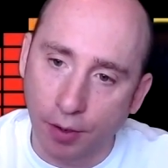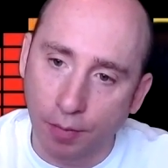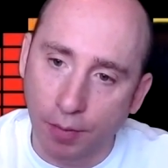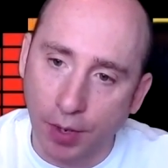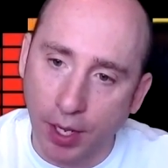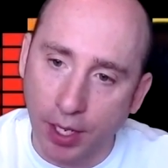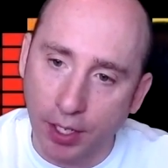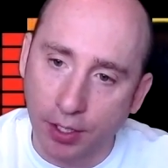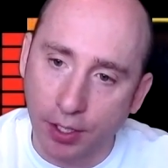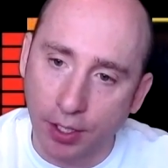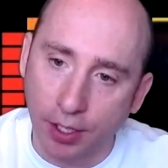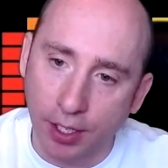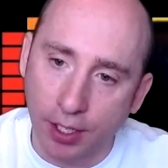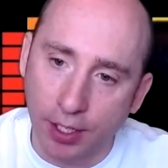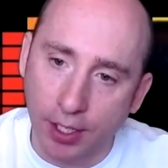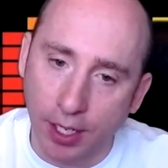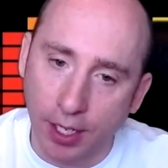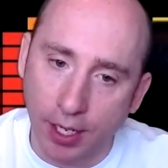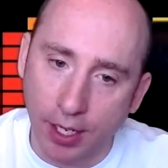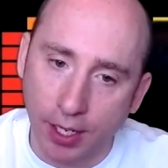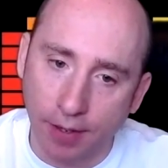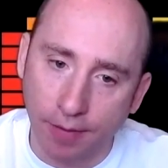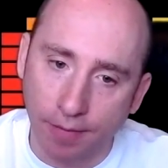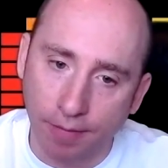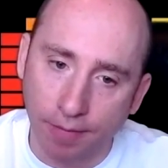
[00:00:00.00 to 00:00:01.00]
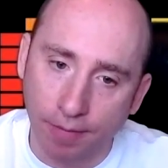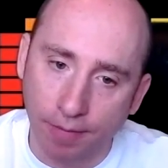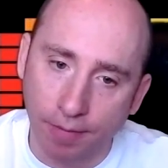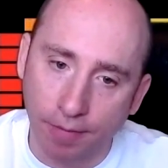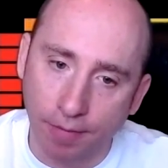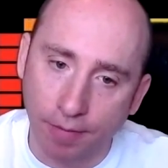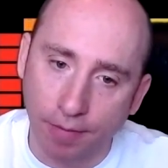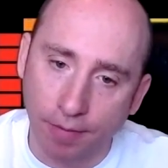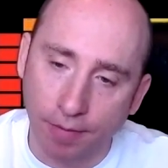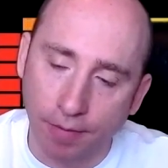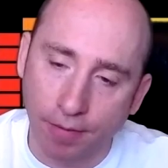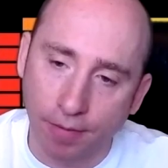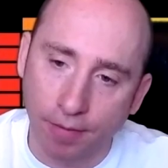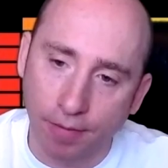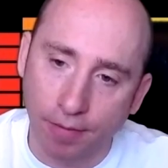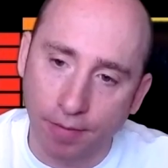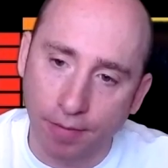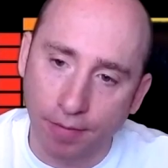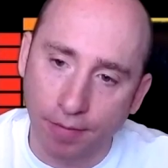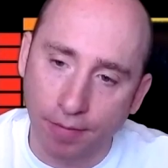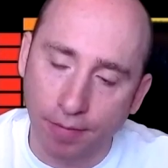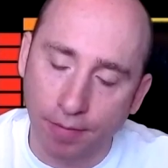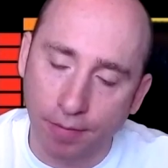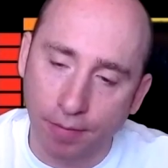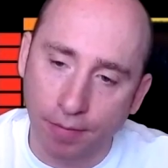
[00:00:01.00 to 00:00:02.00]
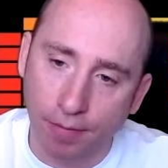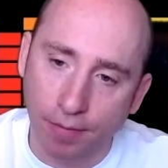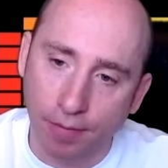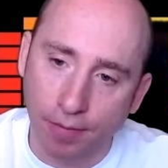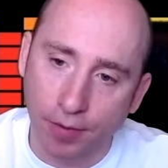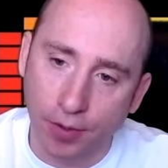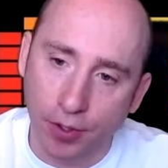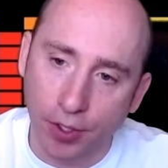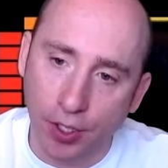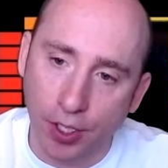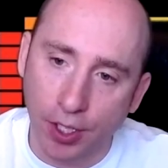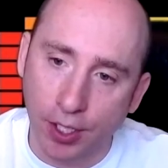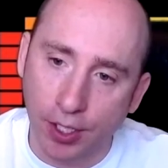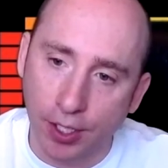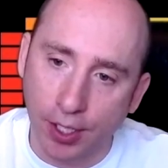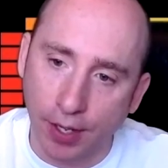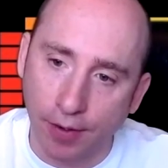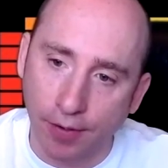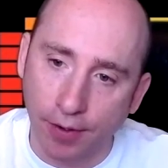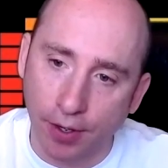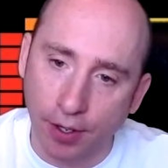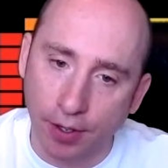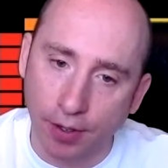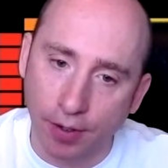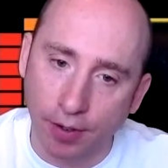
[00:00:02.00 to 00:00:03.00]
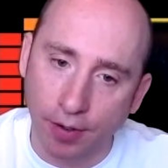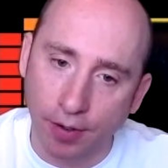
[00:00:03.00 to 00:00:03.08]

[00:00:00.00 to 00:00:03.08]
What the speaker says: back to the D, G7,